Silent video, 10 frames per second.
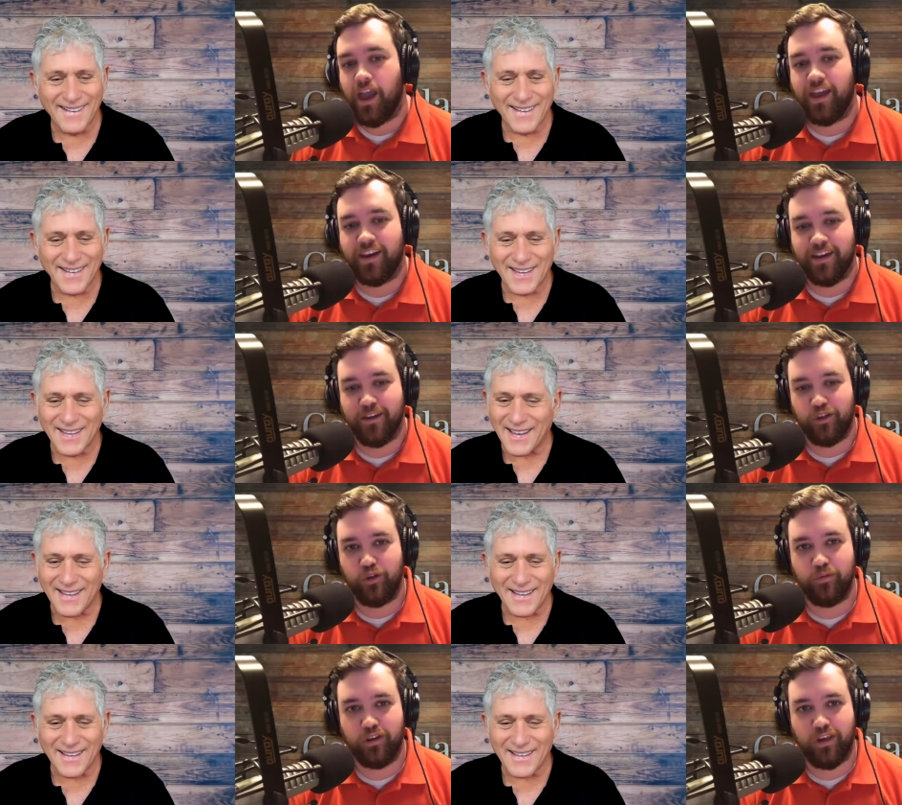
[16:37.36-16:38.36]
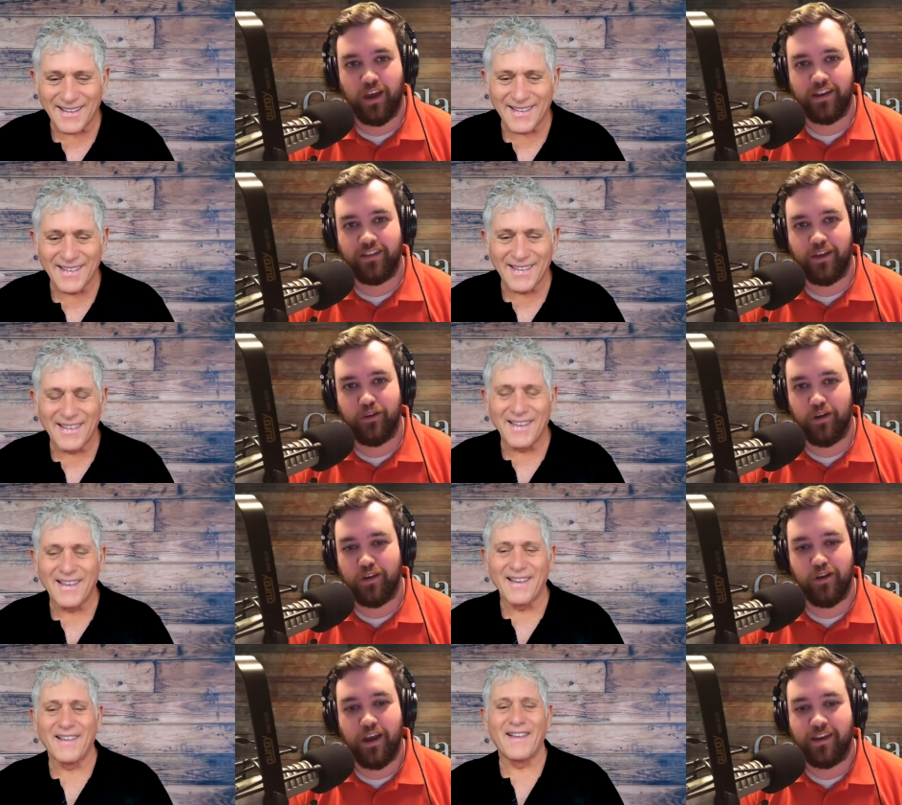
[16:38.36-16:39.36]
Speaker 1: and uh, Zoom decided that you
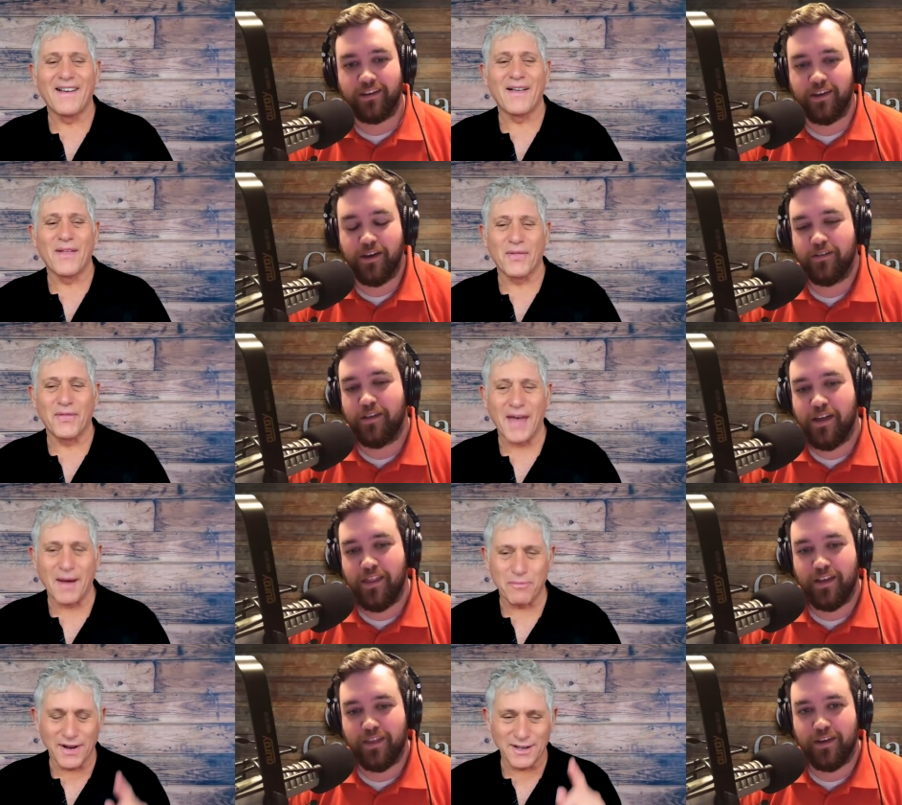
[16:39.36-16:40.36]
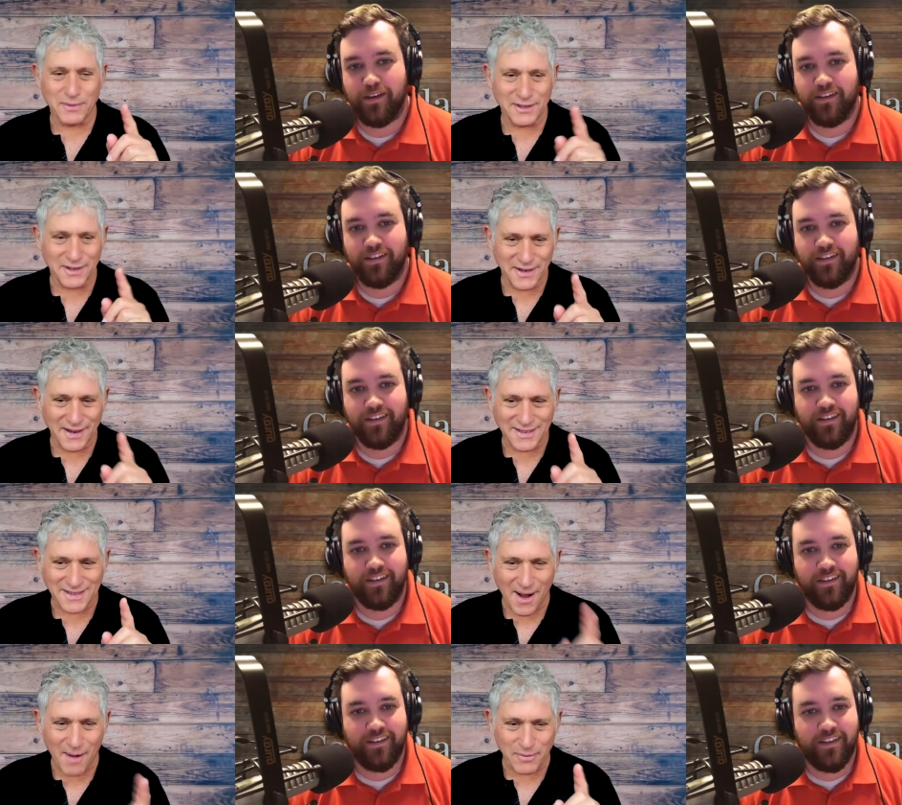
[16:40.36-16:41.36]
raised your hand. So that
Speaker 2: brings so. me to the next
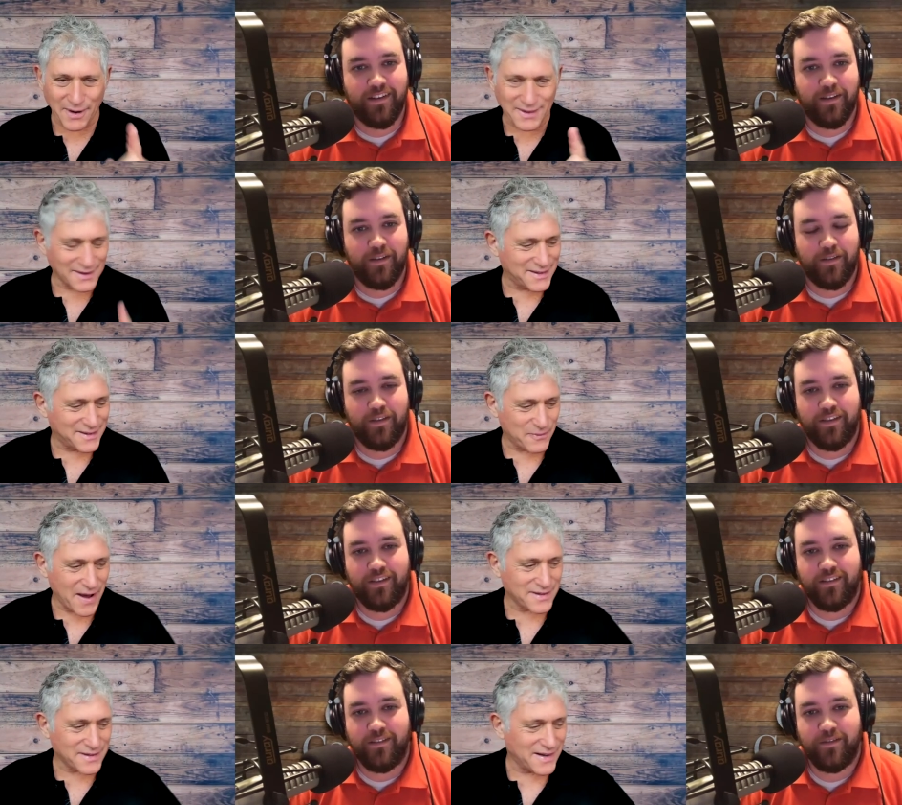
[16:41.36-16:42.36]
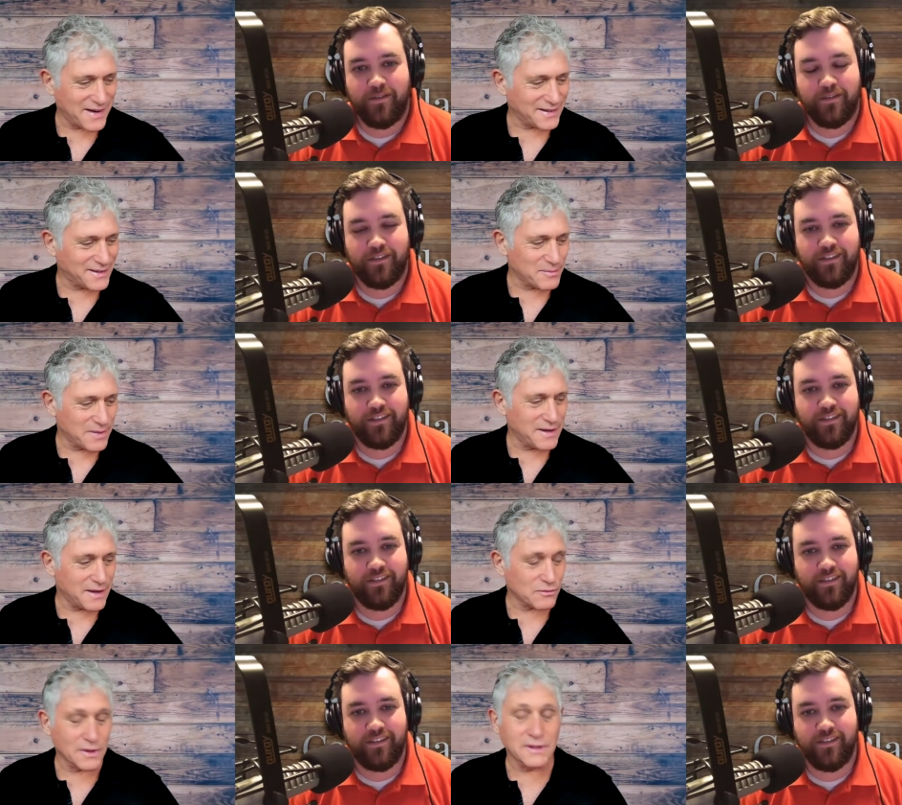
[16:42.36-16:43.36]
topic that's fascinating to me
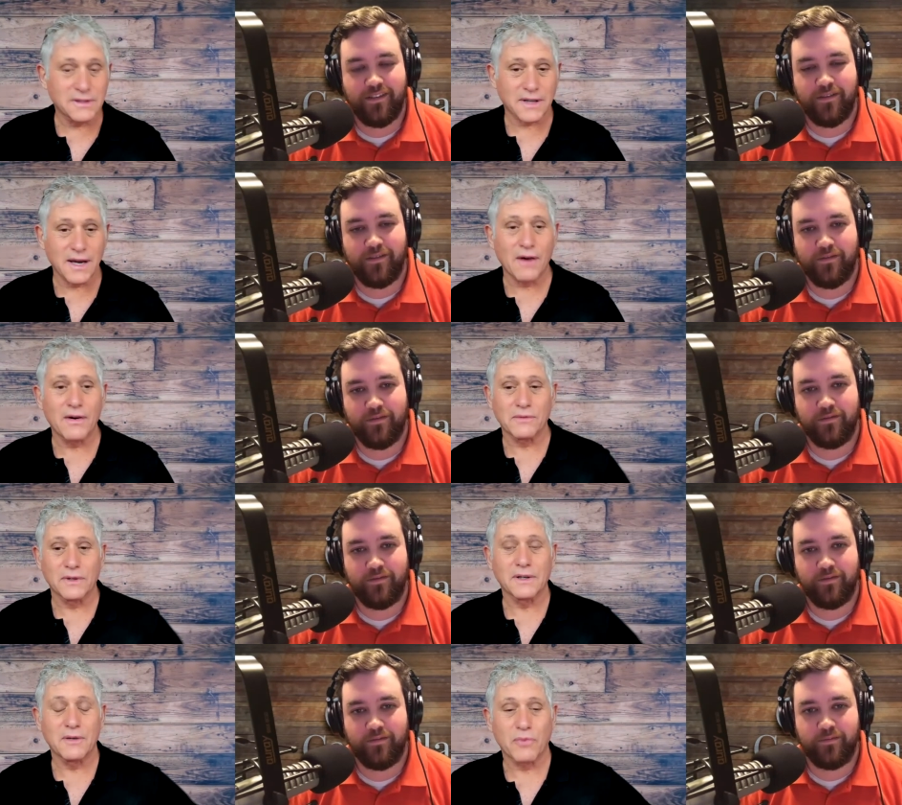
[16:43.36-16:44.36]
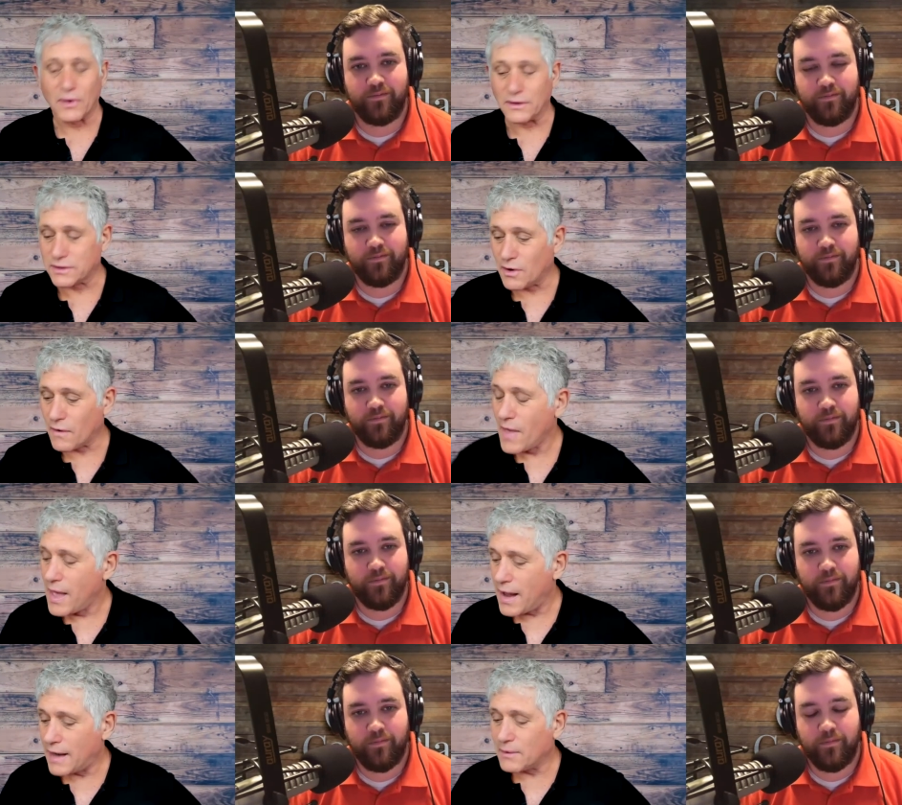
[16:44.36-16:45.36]
and really scary and really important. So
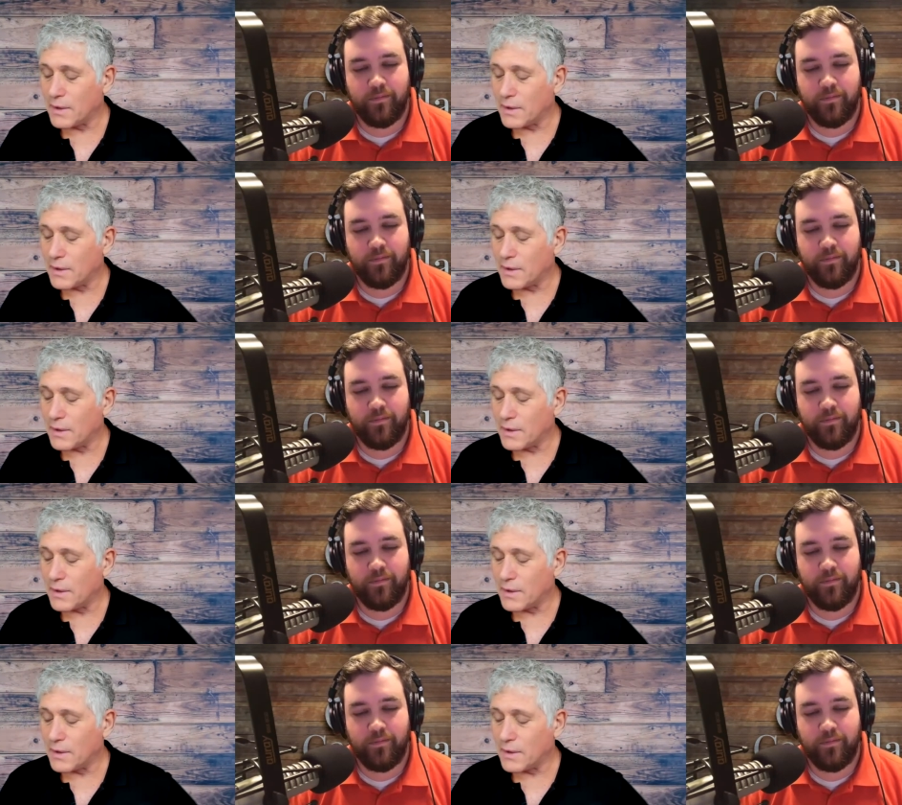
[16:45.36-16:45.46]
anyway,